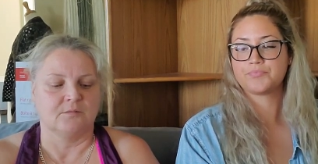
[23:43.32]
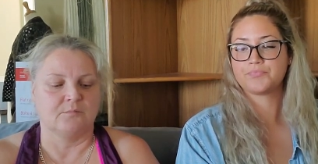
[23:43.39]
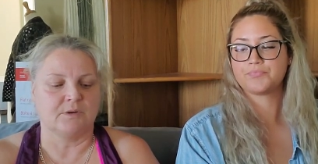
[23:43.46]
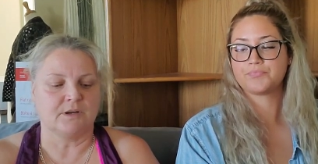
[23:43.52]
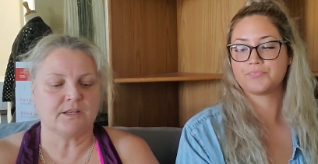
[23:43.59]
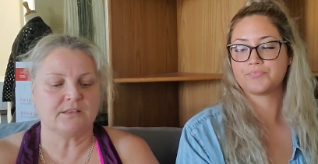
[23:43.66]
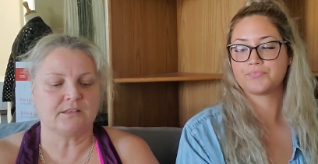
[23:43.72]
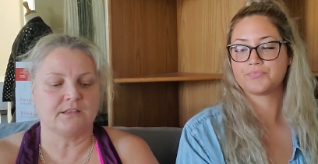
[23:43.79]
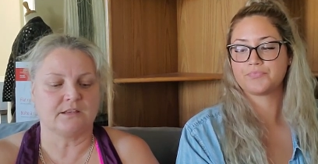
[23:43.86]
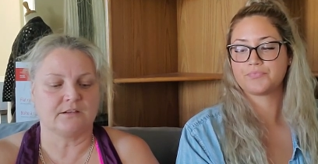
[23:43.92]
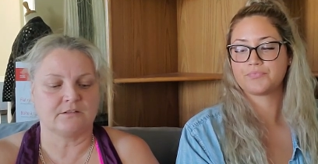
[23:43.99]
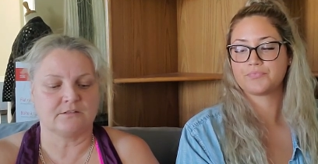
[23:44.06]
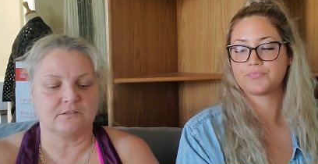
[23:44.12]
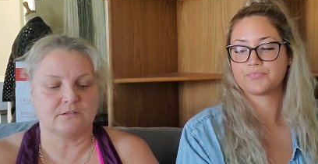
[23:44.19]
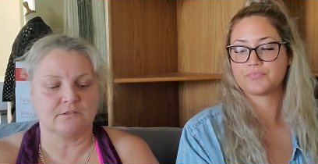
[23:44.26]
Speaker 1: but they're
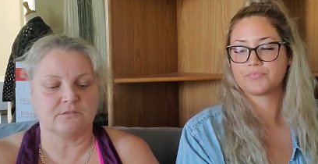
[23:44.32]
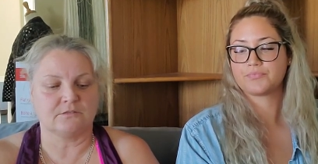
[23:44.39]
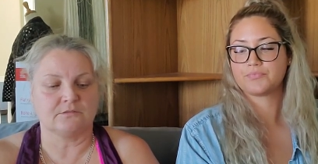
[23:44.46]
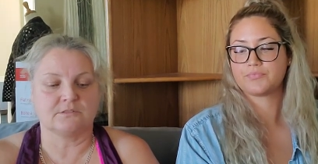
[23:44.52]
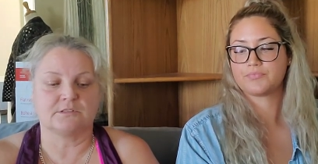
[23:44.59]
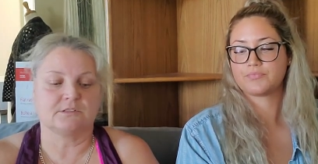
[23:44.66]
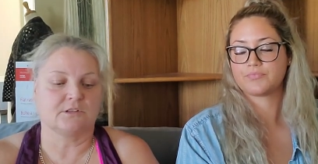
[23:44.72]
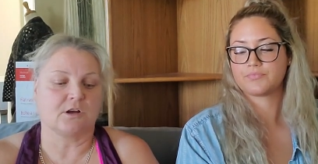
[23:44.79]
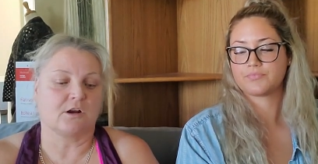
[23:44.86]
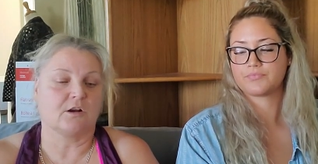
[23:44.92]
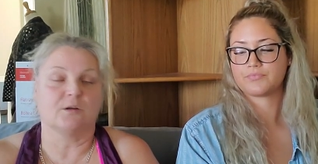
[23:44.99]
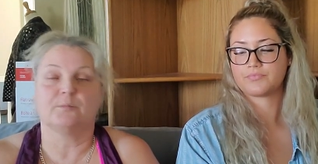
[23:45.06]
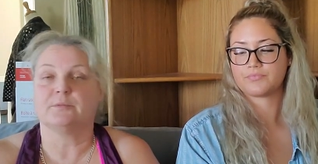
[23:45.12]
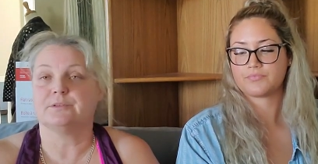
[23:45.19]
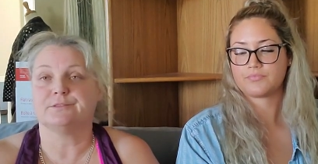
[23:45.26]
low
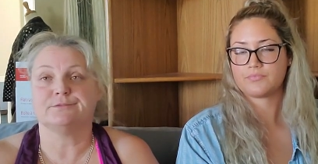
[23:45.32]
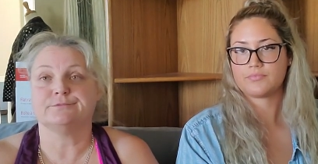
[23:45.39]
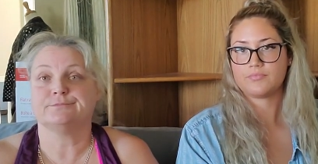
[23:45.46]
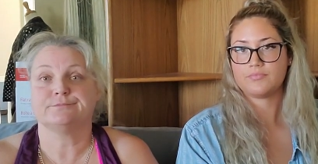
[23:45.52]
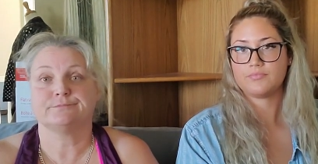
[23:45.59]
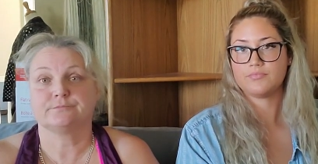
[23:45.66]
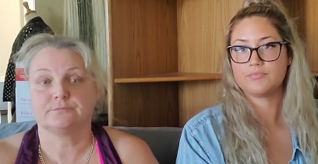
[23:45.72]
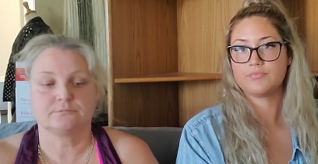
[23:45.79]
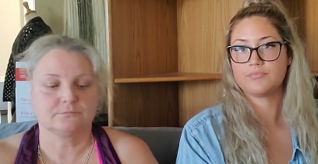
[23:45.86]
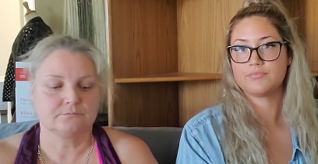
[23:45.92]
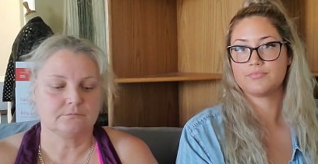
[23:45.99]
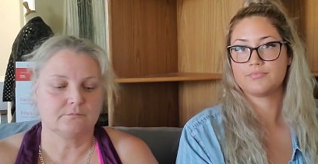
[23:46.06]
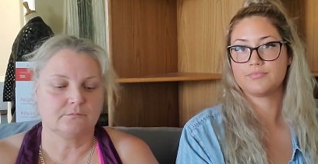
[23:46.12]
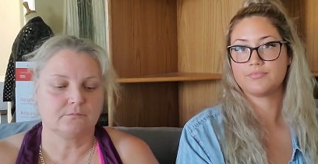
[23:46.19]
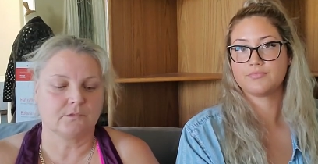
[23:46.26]
carb and
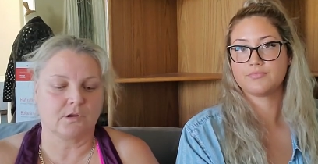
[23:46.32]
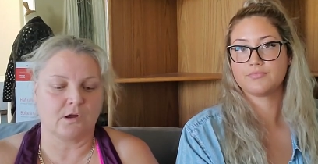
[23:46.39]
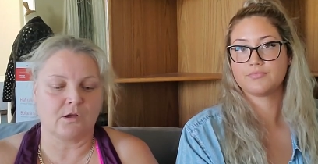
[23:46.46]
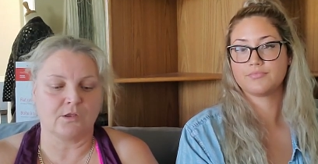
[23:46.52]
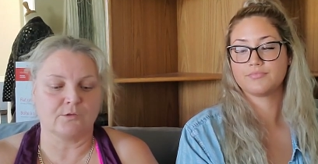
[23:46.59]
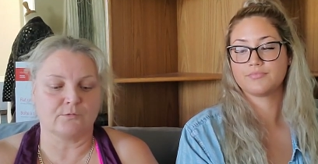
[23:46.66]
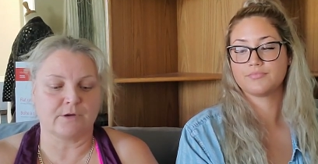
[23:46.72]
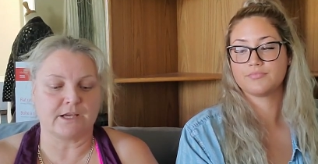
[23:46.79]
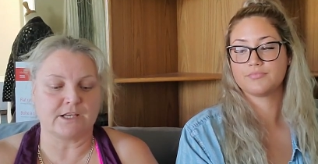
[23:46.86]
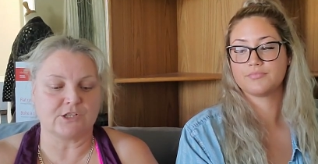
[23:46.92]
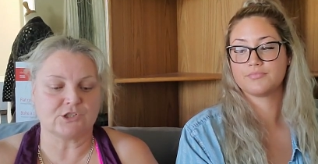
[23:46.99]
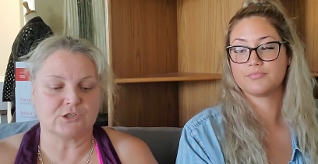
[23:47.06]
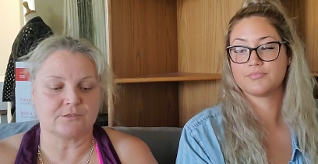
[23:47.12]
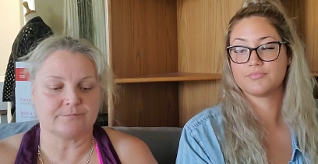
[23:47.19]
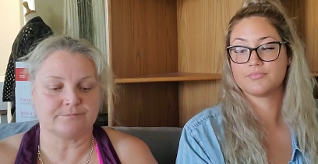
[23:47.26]
all the
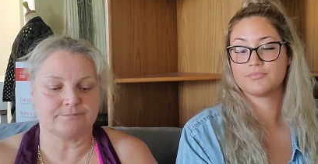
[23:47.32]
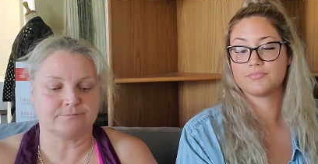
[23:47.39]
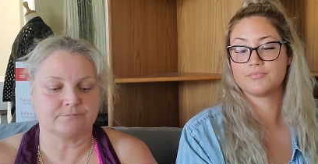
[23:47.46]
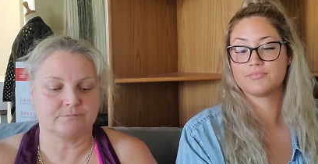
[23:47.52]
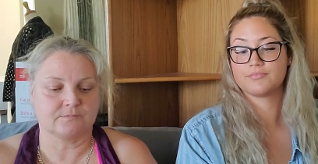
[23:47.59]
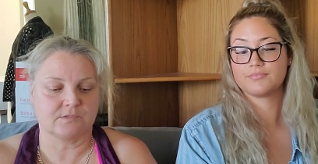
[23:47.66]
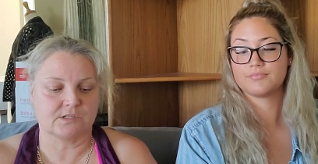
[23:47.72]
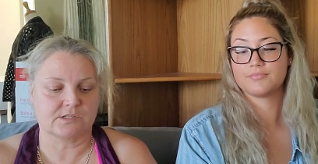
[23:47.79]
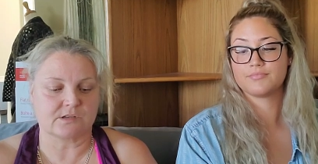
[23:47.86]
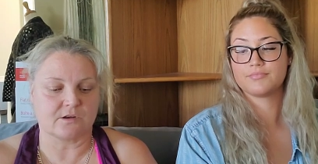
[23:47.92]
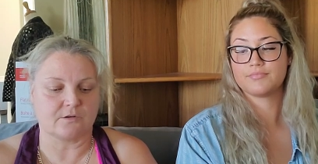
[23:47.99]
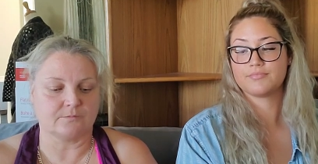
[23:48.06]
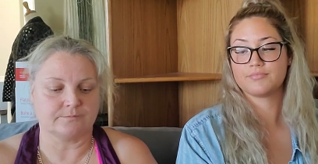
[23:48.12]
rage. So